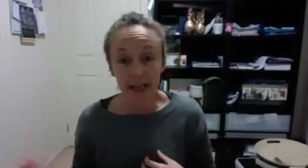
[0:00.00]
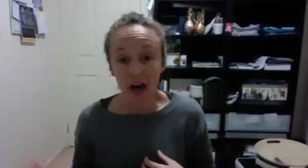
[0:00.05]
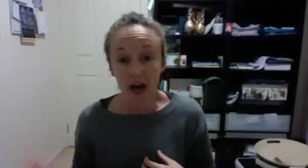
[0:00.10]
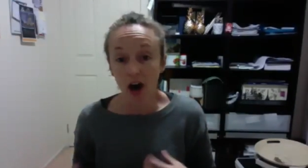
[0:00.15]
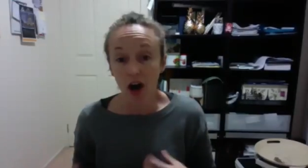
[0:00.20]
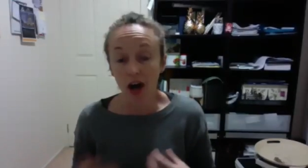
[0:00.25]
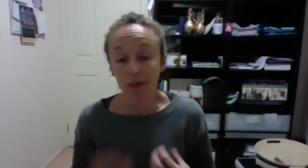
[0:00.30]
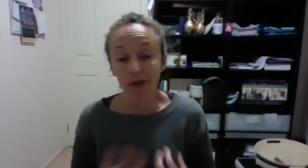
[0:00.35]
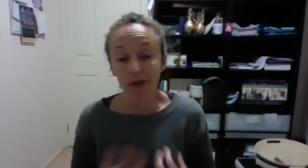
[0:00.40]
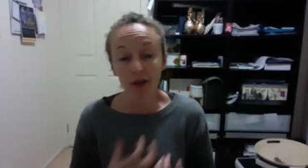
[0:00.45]

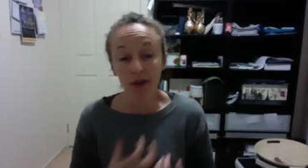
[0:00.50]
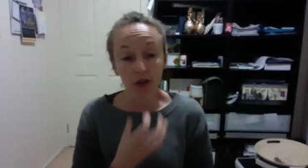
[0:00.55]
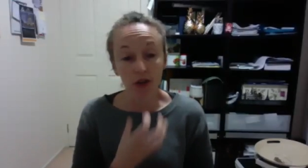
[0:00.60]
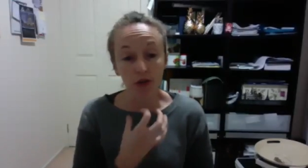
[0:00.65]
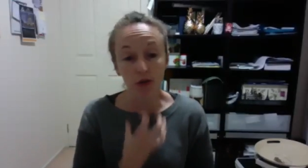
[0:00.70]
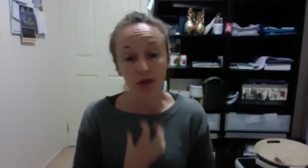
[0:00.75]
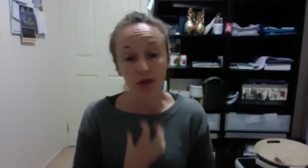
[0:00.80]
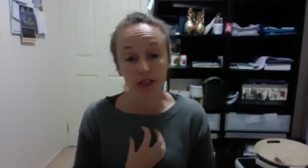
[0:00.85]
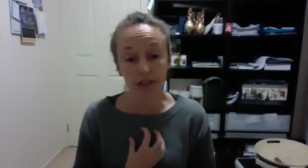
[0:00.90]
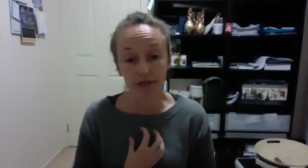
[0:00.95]
I'm going to
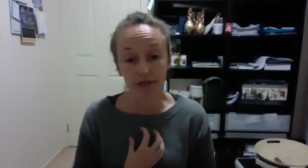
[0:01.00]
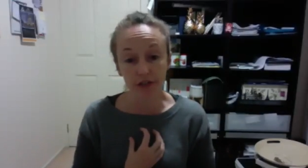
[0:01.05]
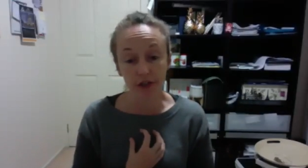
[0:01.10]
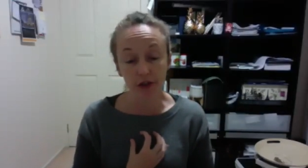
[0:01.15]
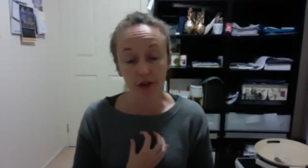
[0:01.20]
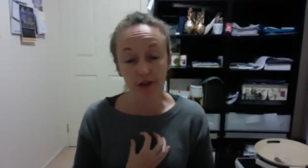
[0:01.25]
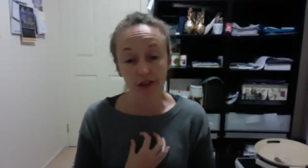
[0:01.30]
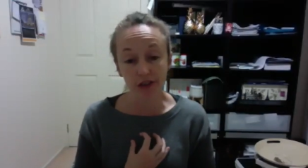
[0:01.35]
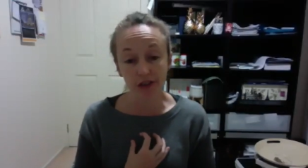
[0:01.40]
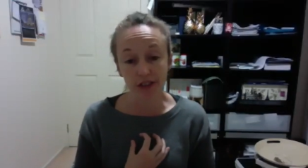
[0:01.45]
draw different
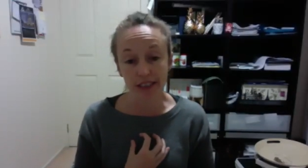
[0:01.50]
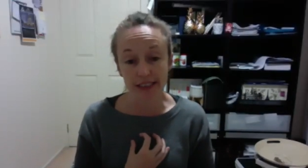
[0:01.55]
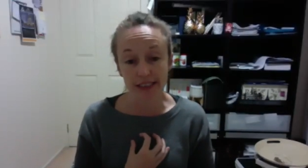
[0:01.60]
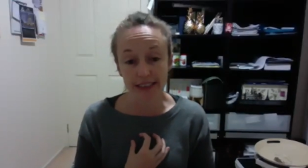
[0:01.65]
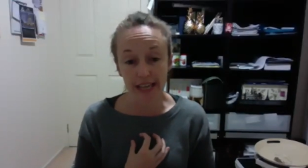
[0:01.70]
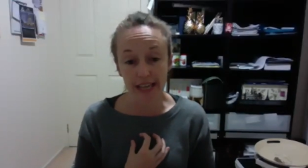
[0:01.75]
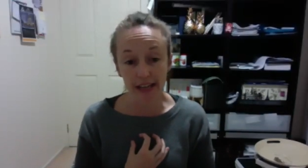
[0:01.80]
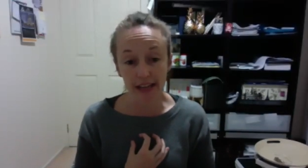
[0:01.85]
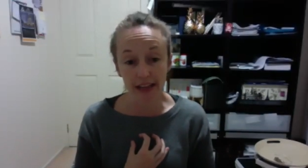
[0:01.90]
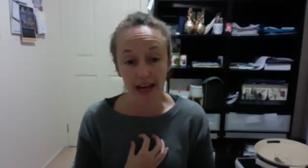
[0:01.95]
nutrients
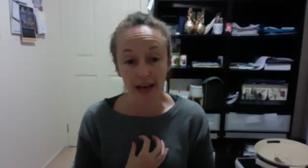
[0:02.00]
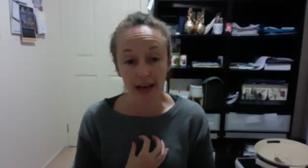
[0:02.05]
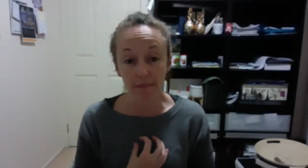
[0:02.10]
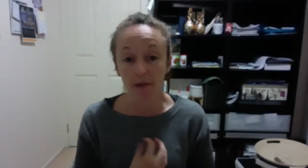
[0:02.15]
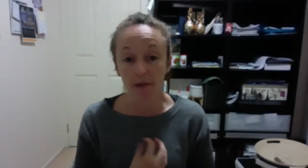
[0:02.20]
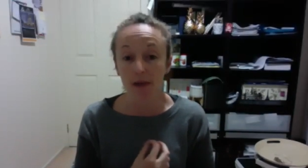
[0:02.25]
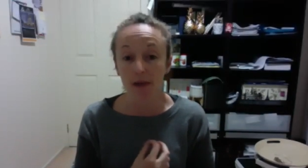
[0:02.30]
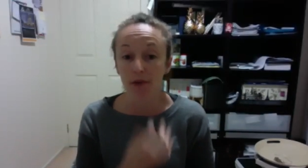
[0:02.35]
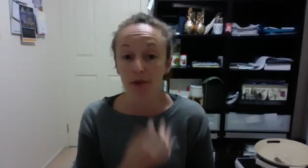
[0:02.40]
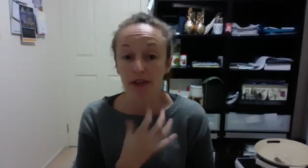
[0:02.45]
out of that, and
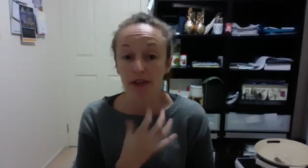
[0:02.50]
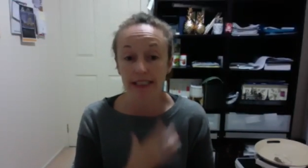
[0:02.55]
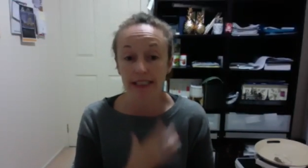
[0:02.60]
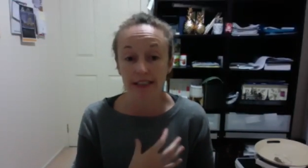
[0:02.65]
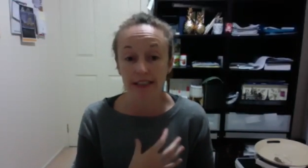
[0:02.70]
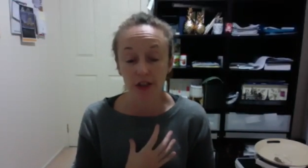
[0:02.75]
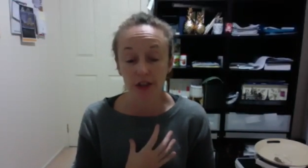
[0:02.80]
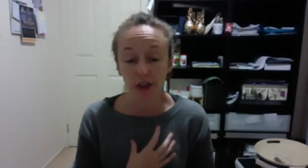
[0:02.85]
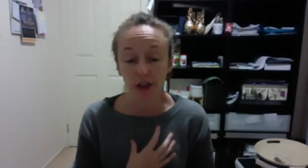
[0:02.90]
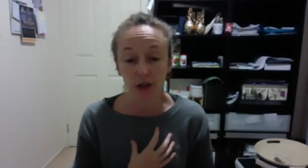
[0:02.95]
my body is
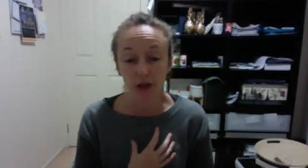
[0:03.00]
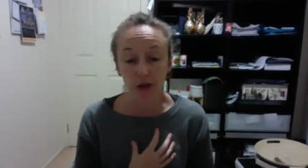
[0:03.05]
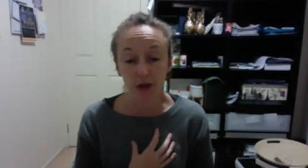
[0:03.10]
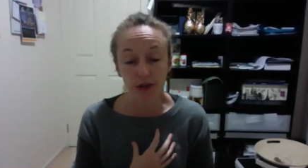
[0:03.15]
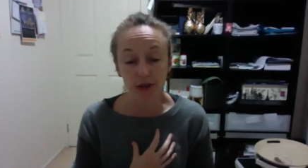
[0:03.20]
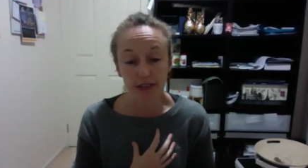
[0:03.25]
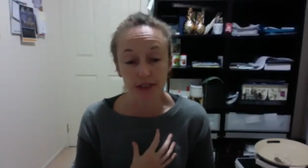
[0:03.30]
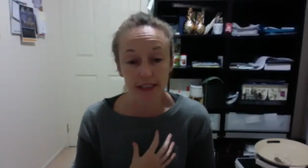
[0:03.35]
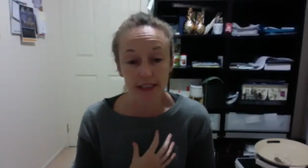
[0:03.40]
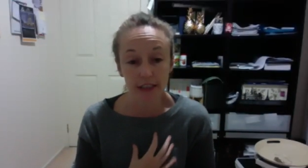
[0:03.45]
going to
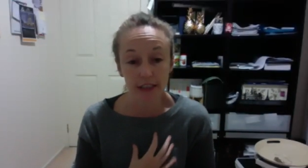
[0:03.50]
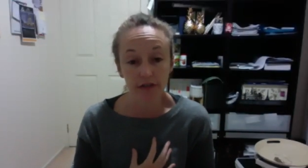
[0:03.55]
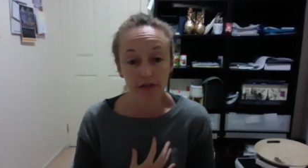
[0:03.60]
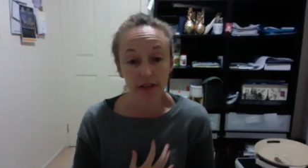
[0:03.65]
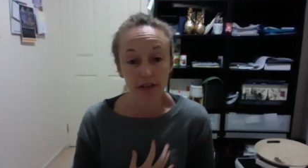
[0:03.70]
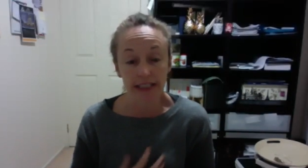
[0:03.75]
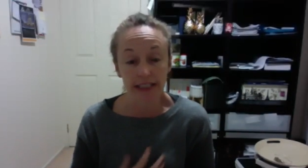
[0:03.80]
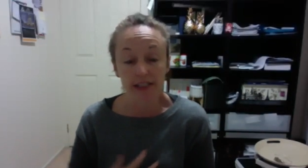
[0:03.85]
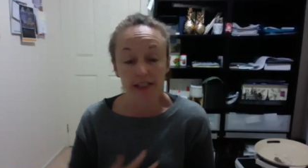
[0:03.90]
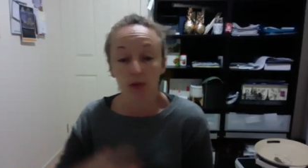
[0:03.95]
use it
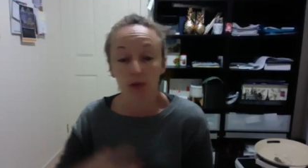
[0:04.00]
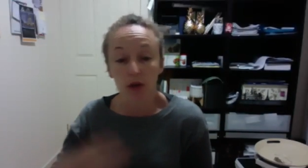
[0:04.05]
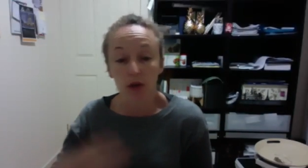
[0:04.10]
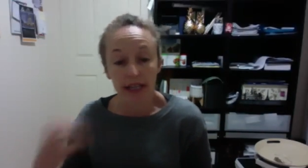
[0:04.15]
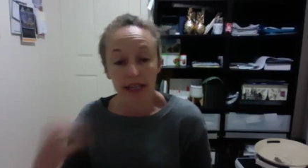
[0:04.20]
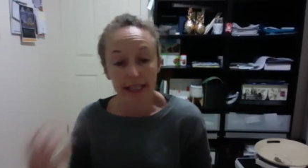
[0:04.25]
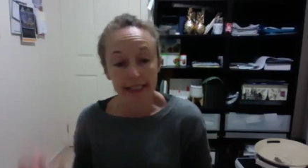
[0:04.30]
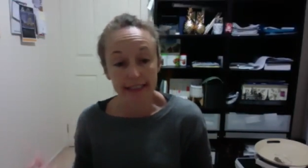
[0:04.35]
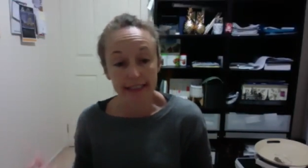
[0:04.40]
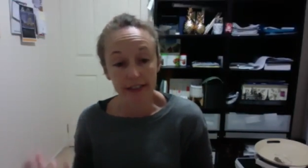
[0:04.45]
differently to what
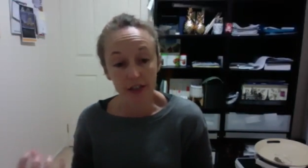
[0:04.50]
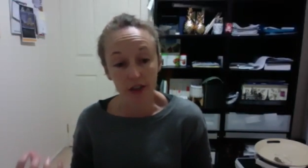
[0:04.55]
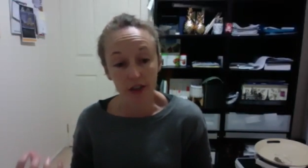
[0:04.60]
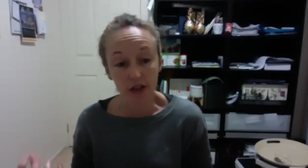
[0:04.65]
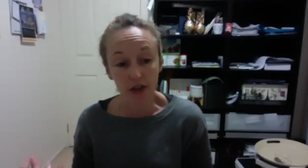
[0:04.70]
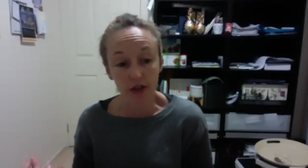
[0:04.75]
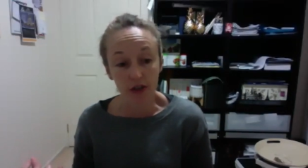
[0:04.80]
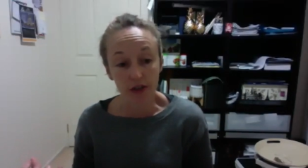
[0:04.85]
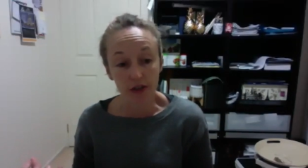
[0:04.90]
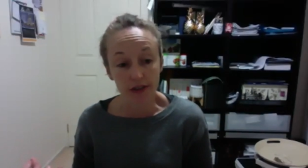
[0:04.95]
he's going to
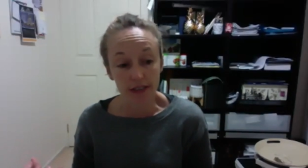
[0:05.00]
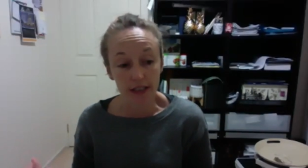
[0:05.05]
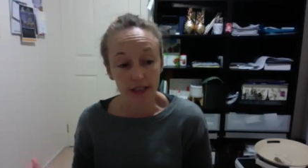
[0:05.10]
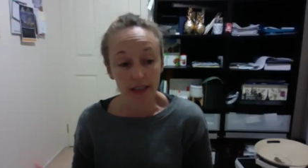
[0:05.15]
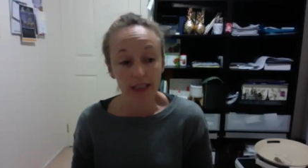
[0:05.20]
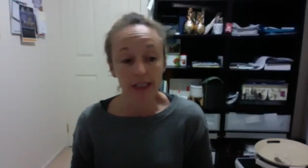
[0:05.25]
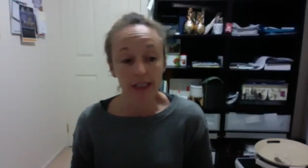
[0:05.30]
use it.